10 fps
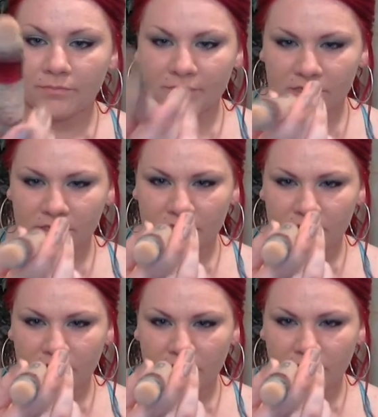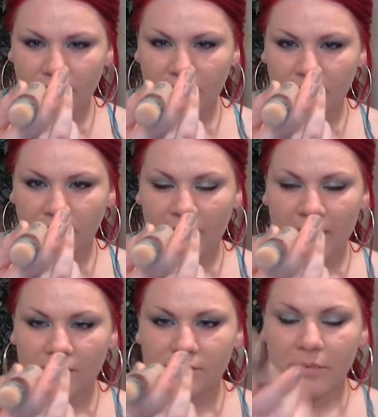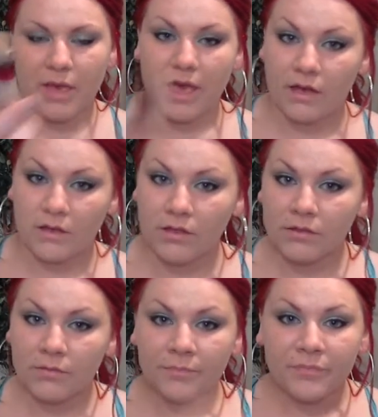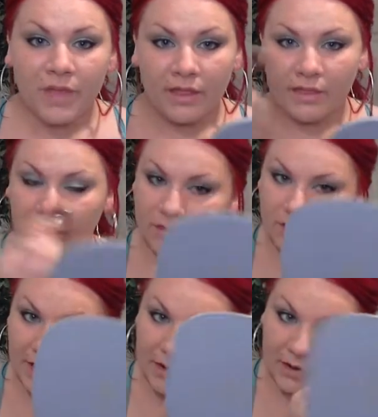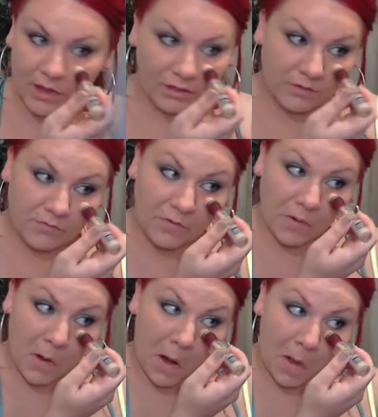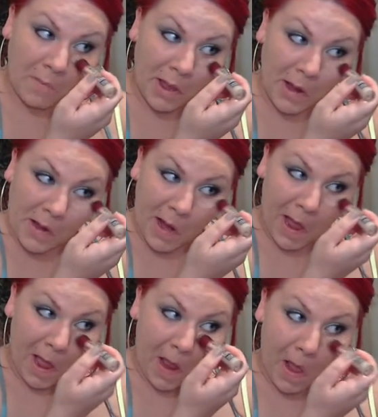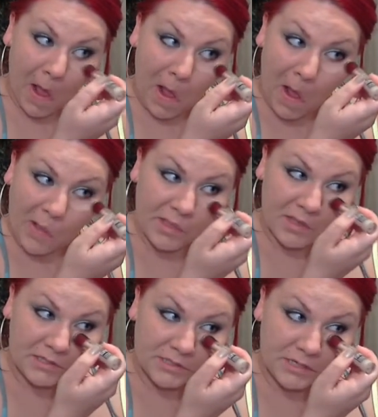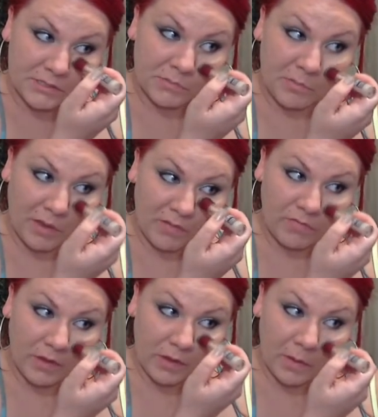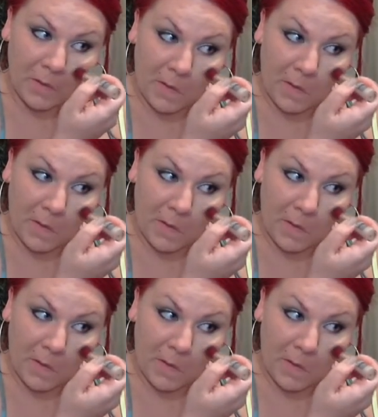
This is in light pale. I like a lighter color for my under eye. This, I just make a V.